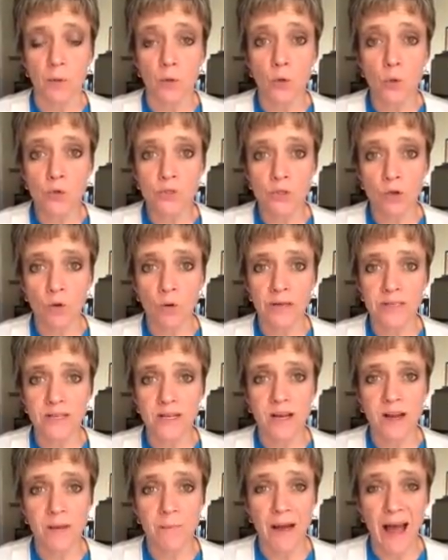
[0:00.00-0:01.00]
Who's going
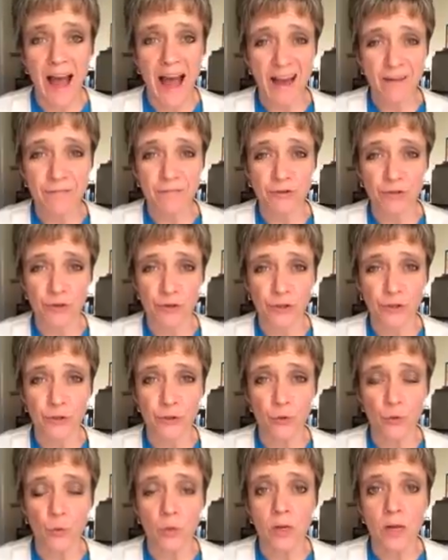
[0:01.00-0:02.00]
to come after
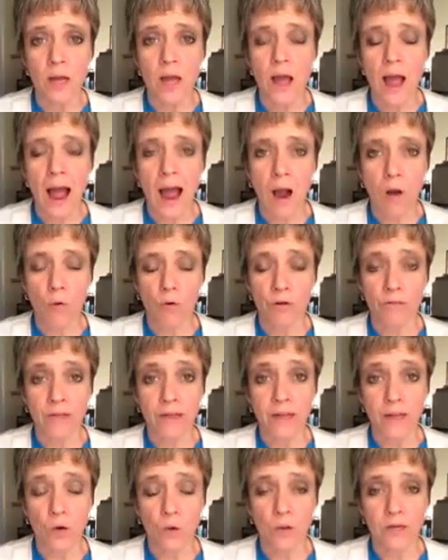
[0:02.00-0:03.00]
you? How are
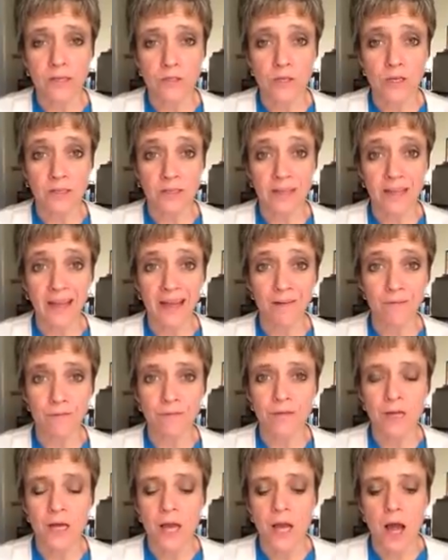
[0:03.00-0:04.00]
they going to live?